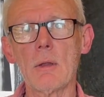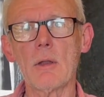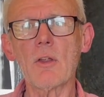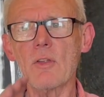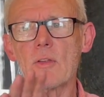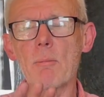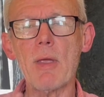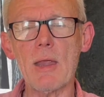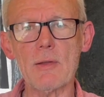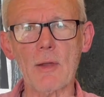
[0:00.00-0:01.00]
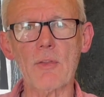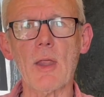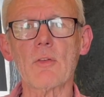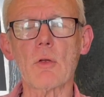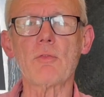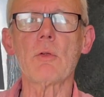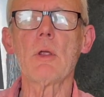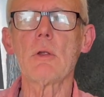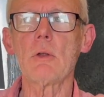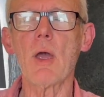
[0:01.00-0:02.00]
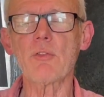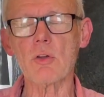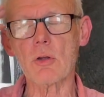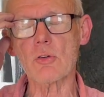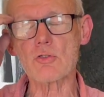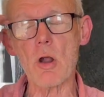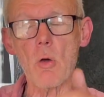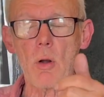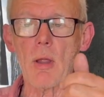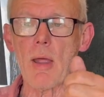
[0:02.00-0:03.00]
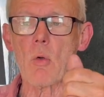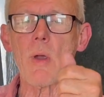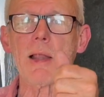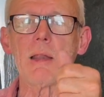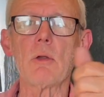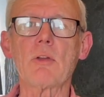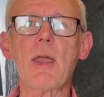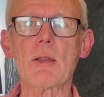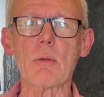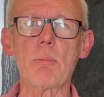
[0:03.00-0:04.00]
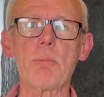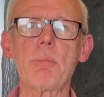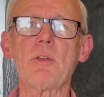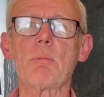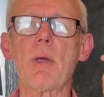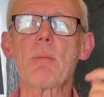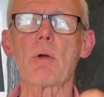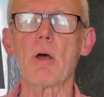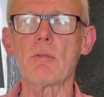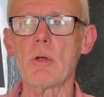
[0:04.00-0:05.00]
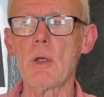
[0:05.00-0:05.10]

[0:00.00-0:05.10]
It does these amazing things. So you have to control how quickly you take the piece of paper off.